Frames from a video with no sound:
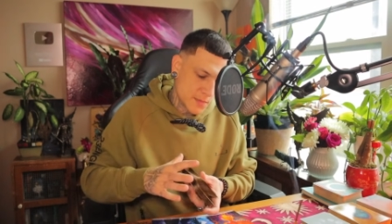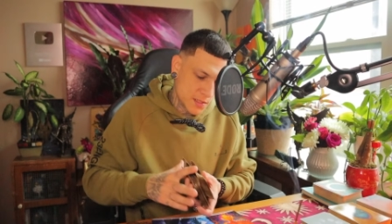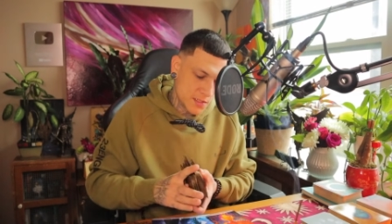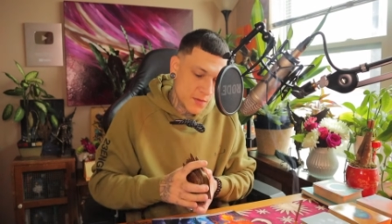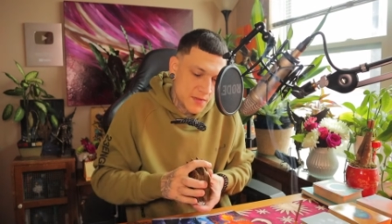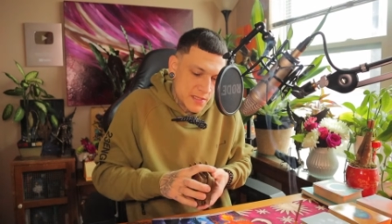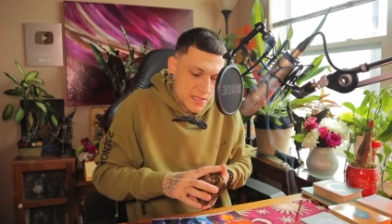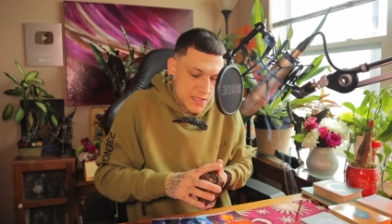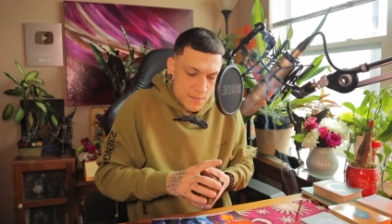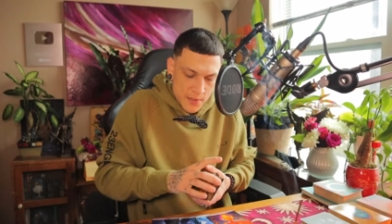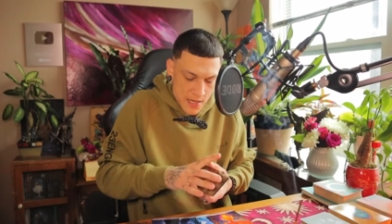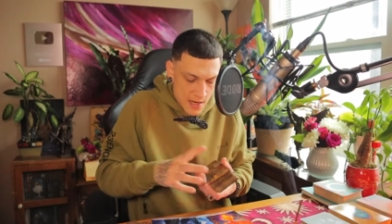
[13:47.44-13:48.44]
So this
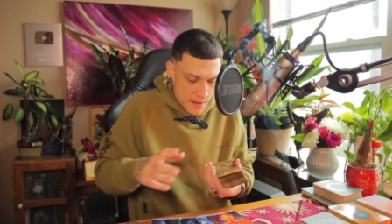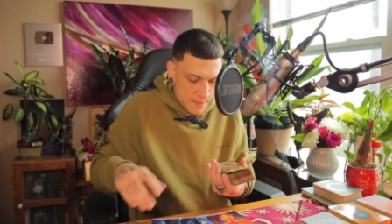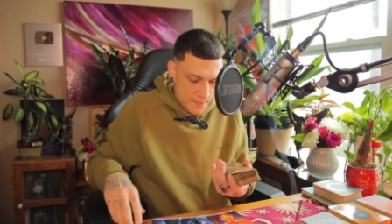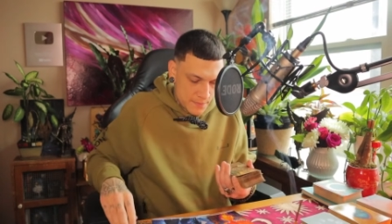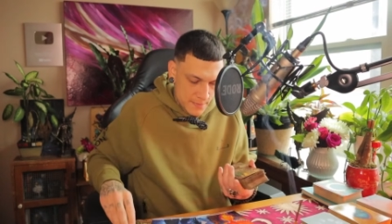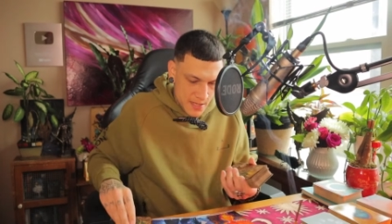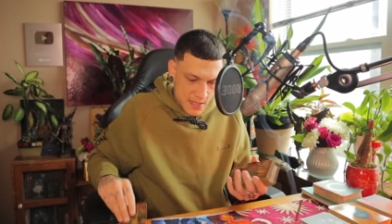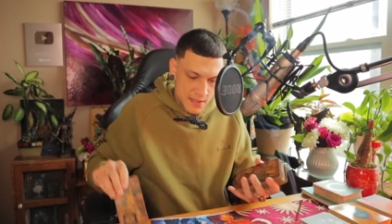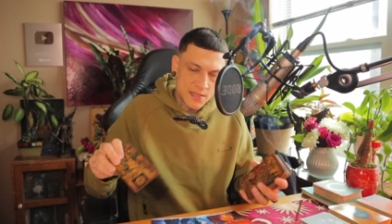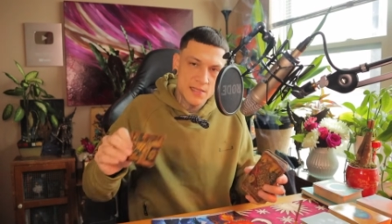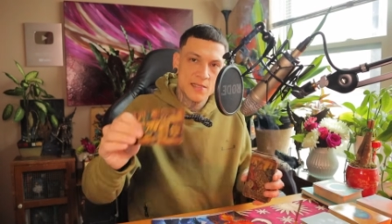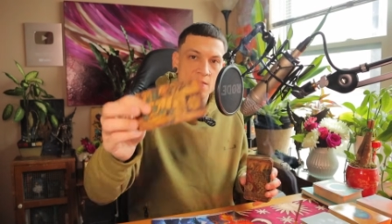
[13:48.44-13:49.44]
is, yeah, man,
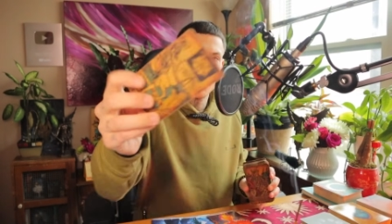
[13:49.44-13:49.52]
this is